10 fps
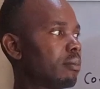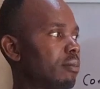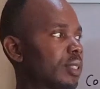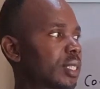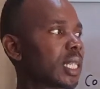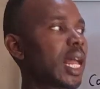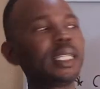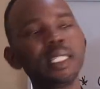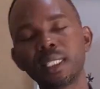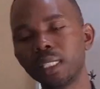
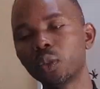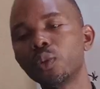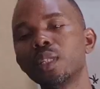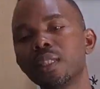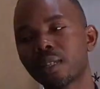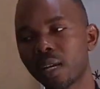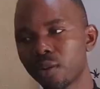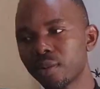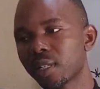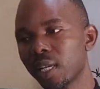slide it into the
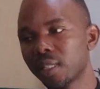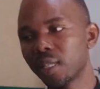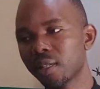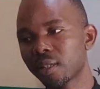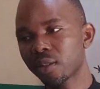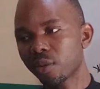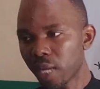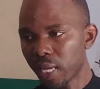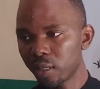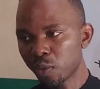second sentence. So
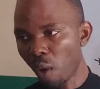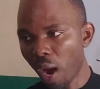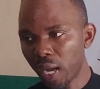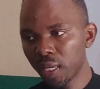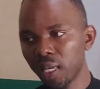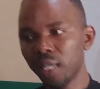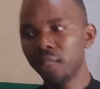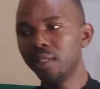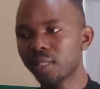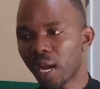that is why
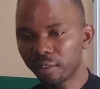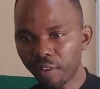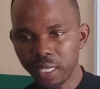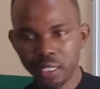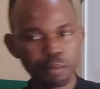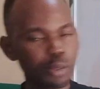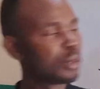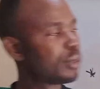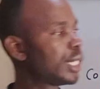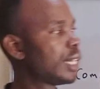it is advisable you
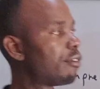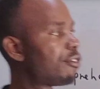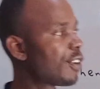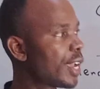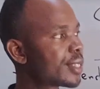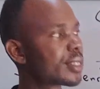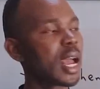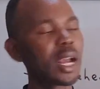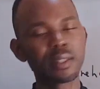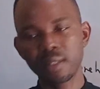read the first
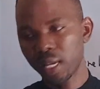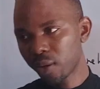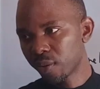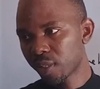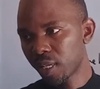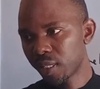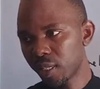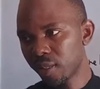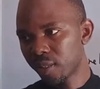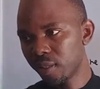and second
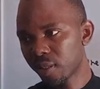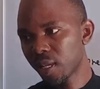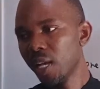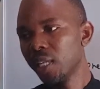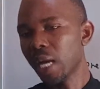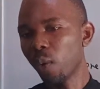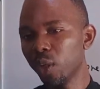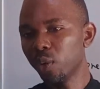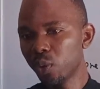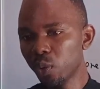sentences. Now when
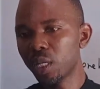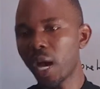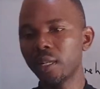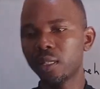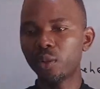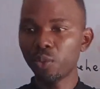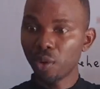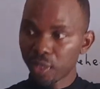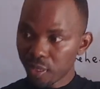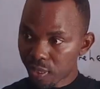you do that, you will
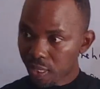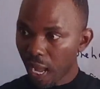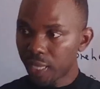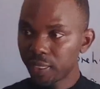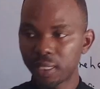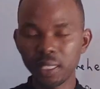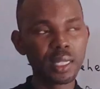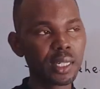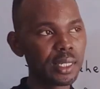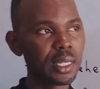understand
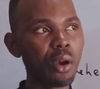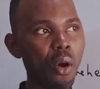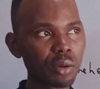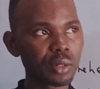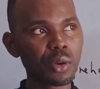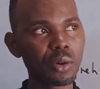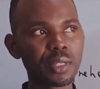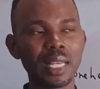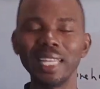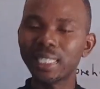the
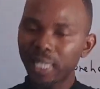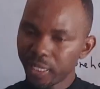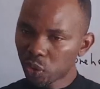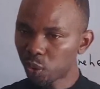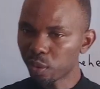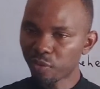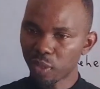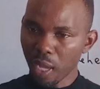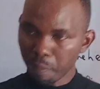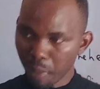author's intention for
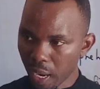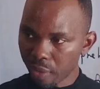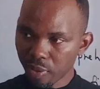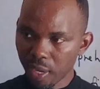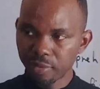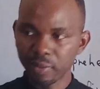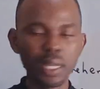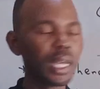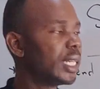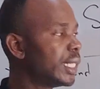that paragraph.
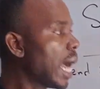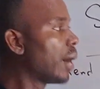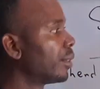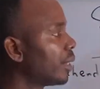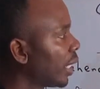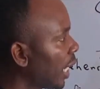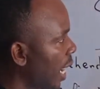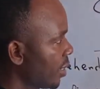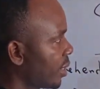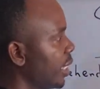Now, the
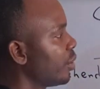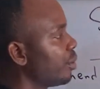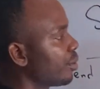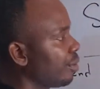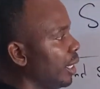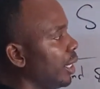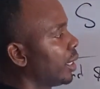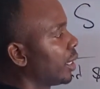last thing you read